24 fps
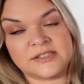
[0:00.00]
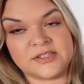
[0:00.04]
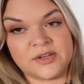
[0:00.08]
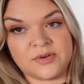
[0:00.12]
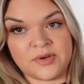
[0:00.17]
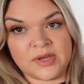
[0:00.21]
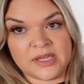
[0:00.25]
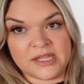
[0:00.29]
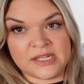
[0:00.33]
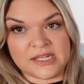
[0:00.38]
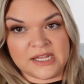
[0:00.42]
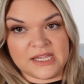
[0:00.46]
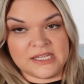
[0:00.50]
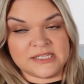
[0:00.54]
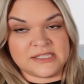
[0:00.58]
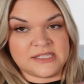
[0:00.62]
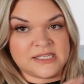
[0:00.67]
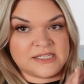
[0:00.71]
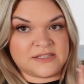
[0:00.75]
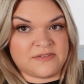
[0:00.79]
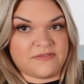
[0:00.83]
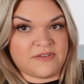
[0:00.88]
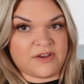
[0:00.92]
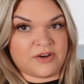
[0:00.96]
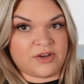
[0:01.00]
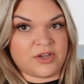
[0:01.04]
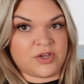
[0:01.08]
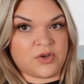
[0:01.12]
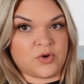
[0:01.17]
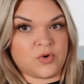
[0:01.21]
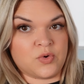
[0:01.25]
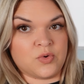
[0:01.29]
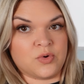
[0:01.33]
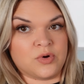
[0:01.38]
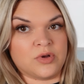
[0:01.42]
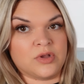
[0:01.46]
So it is this very
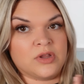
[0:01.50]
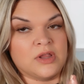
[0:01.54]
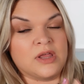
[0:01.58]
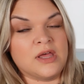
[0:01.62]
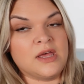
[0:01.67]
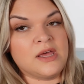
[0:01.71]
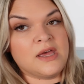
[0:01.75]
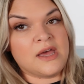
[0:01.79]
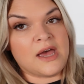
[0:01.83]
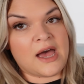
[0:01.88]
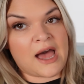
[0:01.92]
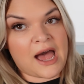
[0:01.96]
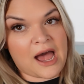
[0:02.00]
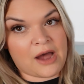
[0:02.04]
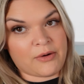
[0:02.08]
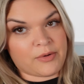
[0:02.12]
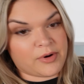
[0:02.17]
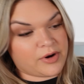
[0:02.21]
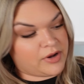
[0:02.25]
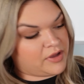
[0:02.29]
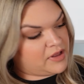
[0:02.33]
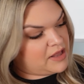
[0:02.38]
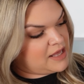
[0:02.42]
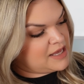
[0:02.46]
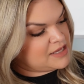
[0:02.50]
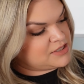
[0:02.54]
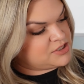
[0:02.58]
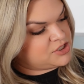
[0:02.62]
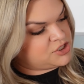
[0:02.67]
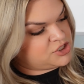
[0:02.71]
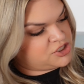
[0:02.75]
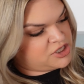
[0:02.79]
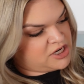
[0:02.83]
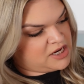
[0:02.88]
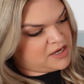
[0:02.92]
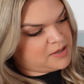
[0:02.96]
cool hourglass
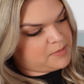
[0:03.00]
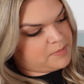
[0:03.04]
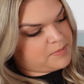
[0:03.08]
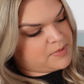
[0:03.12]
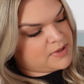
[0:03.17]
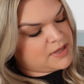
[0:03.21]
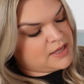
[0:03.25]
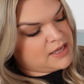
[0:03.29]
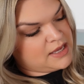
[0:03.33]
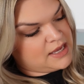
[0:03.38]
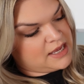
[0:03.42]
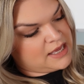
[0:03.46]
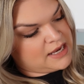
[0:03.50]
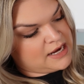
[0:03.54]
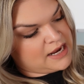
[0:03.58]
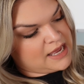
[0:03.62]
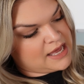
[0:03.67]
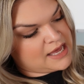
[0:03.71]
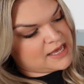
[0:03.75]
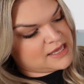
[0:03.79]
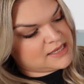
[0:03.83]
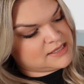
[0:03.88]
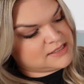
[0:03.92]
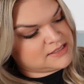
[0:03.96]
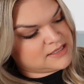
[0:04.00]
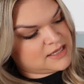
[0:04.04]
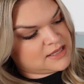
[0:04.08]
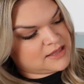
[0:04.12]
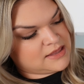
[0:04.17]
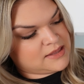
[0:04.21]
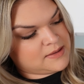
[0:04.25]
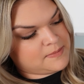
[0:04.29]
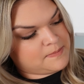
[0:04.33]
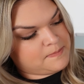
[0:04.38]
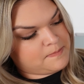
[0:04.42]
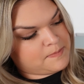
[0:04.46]
shape. It has
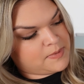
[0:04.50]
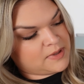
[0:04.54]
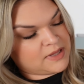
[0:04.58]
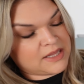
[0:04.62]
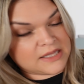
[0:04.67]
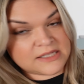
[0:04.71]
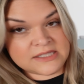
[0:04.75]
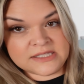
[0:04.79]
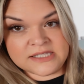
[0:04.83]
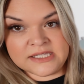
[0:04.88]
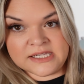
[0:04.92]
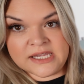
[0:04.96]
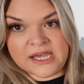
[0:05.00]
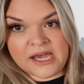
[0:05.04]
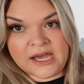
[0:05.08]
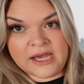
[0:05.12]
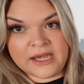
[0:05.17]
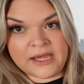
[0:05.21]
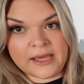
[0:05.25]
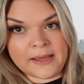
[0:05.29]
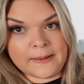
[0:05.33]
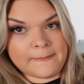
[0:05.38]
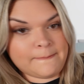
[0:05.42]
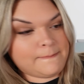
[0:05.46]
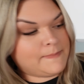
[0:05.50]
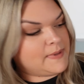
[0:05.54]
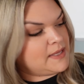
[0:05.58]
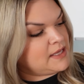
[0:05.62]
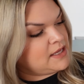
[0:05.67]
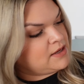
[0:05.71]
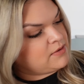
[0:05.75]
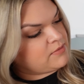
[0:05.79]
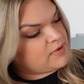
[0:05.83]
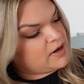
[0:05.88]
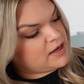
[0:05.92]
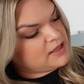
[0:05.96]
the Balenciaga
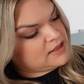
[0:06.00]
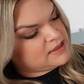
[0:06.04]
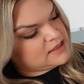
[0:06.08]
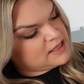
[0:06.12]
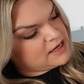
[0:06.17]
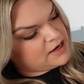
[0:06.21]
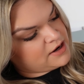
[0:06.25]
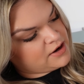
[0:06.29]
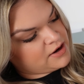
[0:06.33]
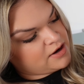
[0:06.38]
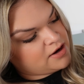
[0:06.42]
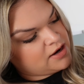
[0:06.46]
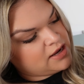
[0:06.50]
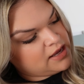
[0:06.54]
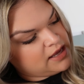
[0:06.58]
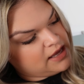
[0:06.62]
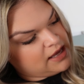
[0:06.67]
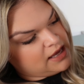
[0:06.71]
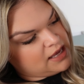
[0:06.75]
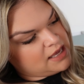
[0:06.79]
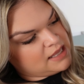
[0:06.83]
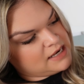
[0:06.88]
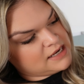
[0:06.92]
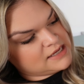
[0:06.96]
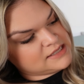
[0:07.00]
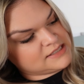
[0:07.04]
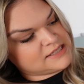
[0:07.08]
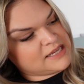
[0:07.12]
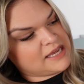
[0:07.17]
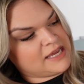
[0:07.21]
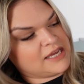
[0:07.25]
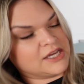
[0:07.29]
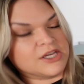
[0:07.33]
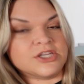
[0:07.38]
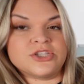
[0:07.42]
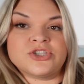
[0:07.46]
B right there. It is
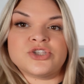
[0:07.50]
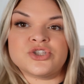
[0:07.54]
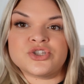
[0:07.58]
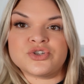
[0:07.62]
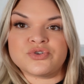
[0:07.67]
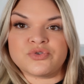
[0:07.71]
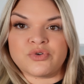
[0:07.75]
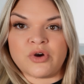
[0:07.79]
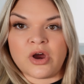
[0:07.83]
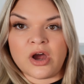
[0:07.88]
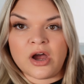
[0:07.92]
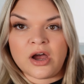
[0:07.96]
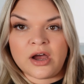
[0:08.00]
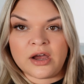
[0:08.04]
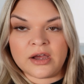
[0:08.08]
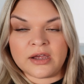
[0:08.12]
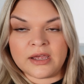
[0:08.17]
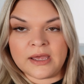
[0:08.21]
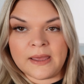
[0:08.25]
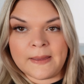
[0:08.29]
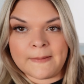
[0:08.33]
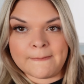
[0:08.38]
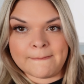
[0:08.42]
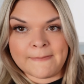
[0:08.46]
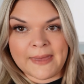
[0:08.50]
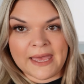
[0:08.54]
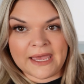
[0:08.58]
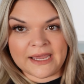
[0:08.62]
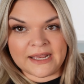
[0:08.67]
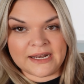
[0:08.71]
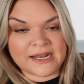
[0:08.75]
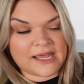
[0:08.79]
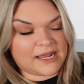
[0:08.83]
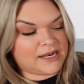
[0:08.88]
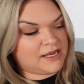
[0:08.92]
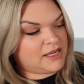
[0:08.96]
a strong
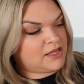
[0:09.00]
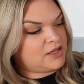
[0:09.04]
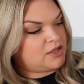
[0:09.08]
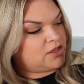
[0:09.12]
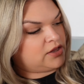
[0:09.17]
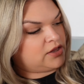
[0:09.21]
magnetic